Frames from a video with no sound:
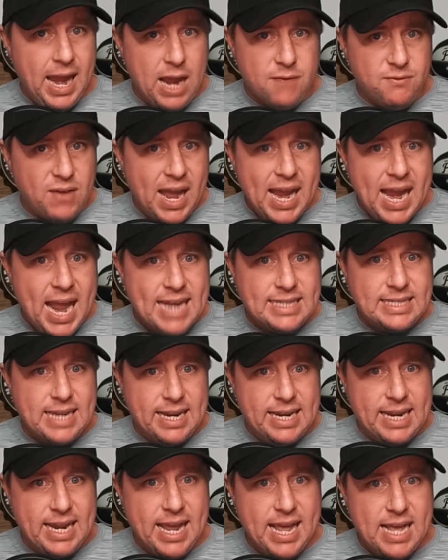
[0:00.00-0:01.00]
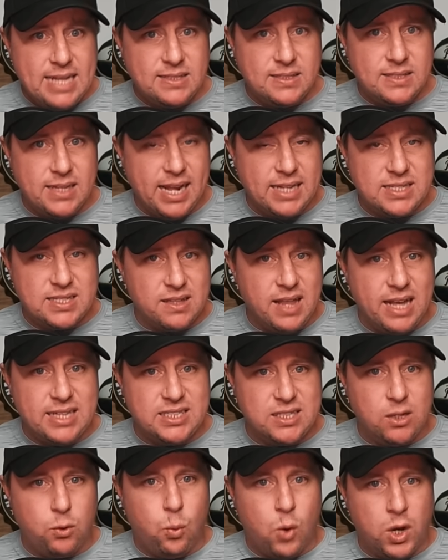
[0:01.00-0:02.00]
If I had to guess, it's
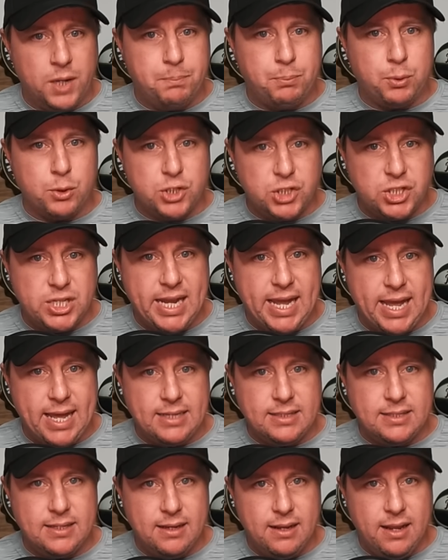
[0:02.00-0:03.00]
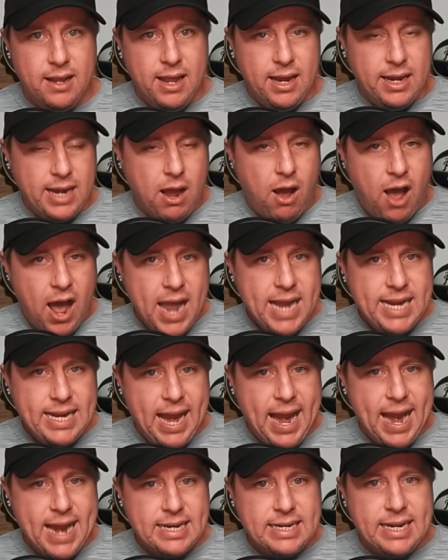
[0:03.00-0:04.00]
less than 1%. Now, I
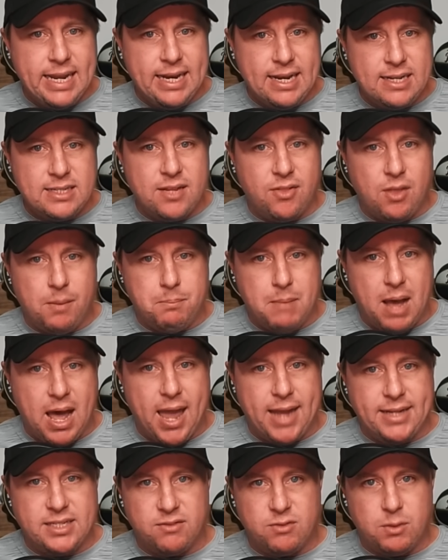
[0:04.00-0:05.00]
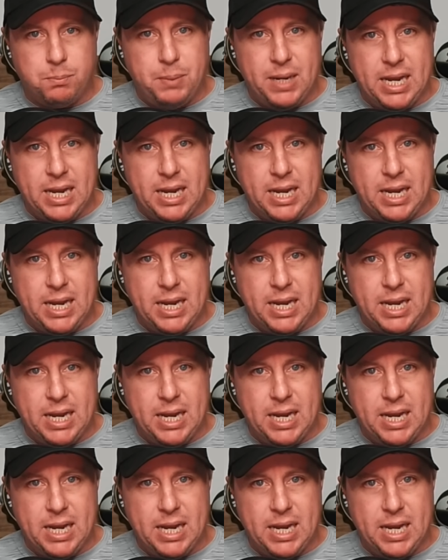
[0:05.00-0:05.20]
can't get into the minds of the